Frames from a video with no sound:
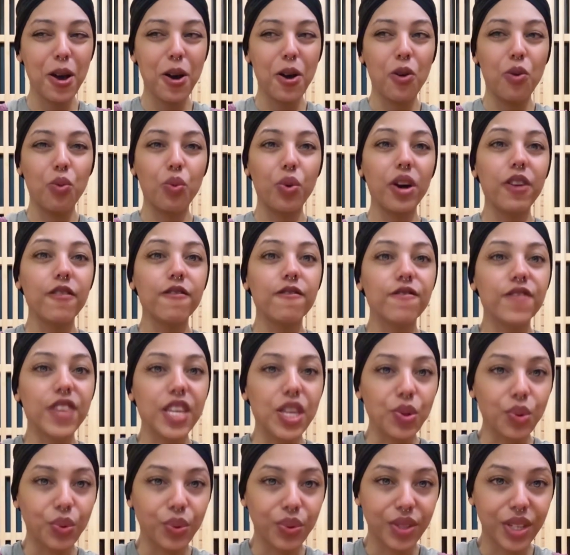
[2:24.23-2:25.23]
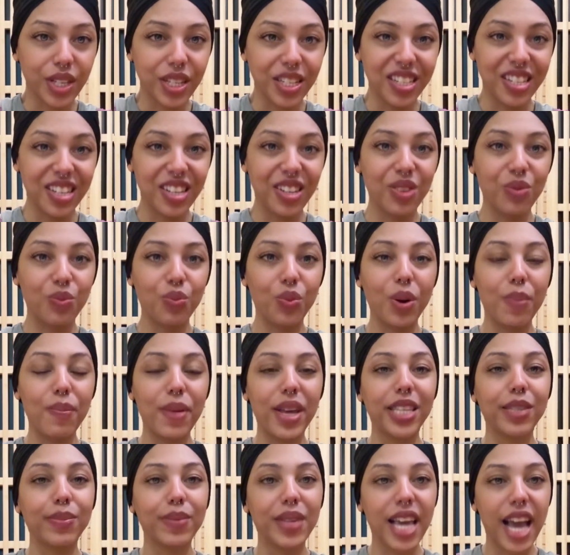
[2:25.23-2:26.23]
what feels good, what
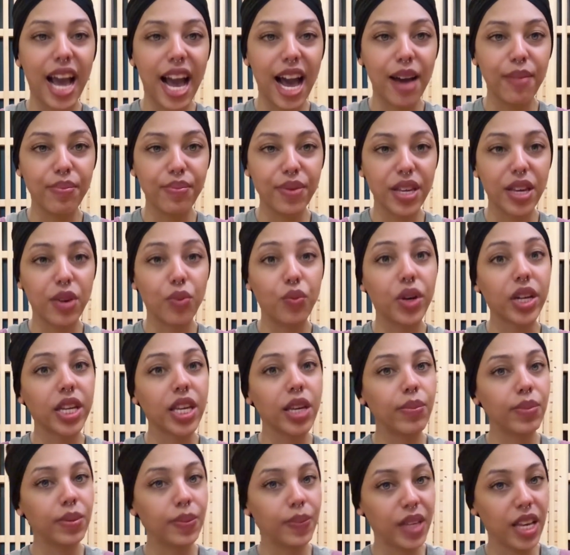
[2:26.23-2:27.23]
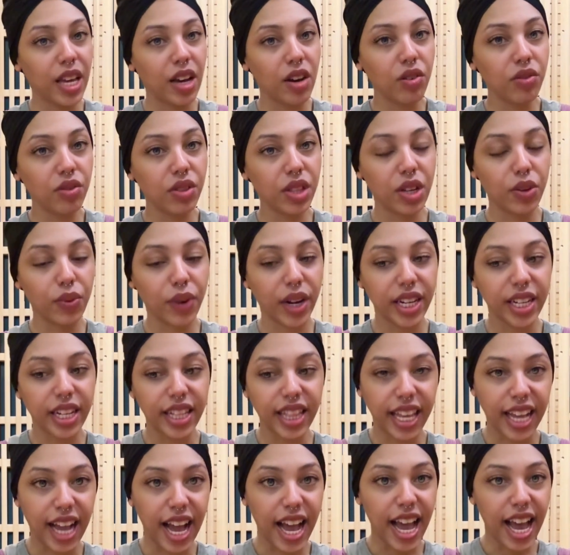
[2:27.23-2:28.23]
makes me happy, and what keeps me healthy, right?
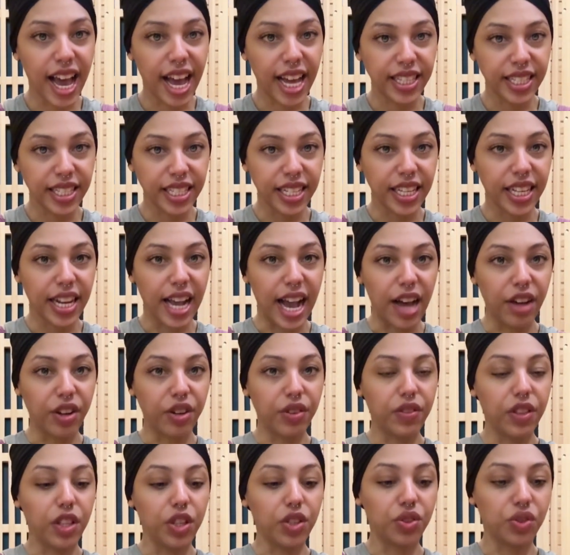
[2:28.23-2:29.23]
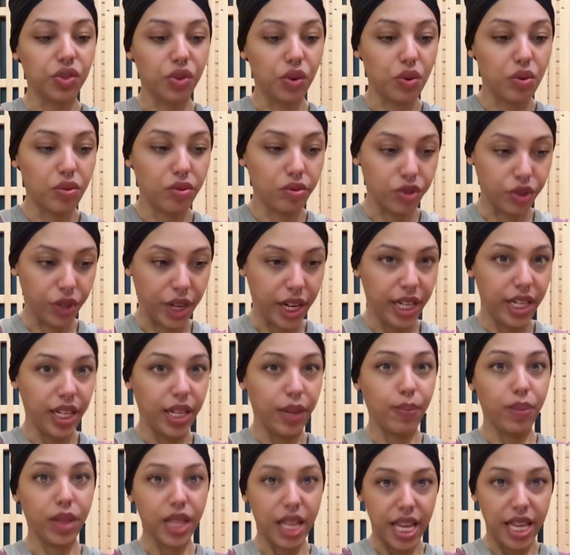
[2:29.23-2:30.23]
Like, I had to get out of the soul draining
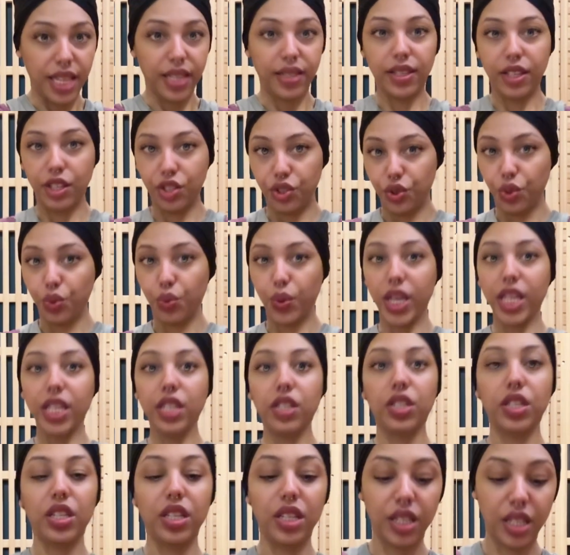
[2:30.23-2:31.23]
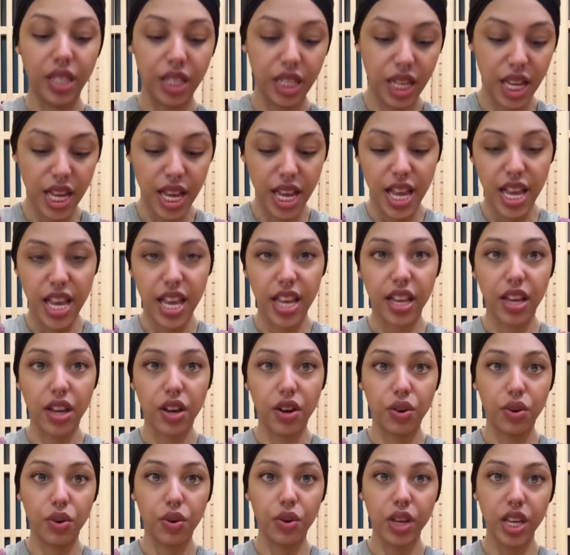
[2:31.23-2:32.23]
place situation and
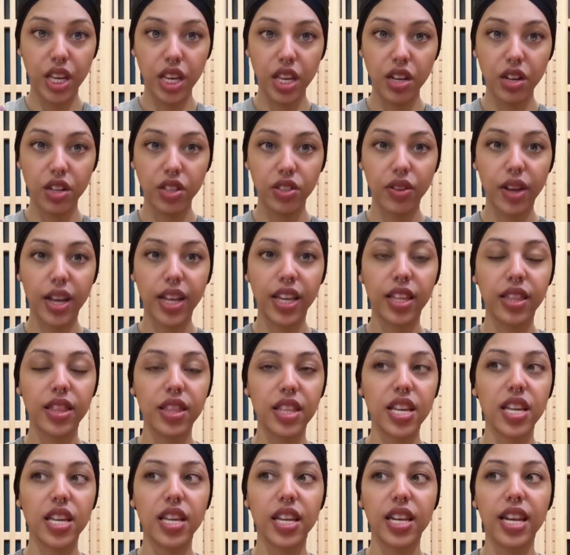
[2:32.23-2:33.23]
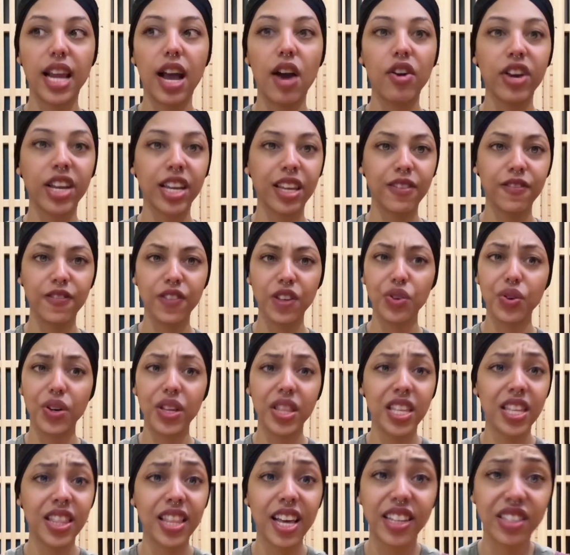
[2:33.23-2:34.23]
go here so I can think, and now I can feel. And
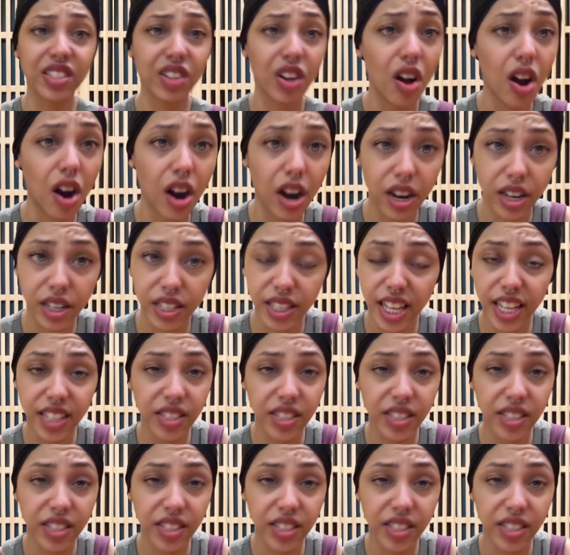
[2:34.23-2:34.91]
then that's hard.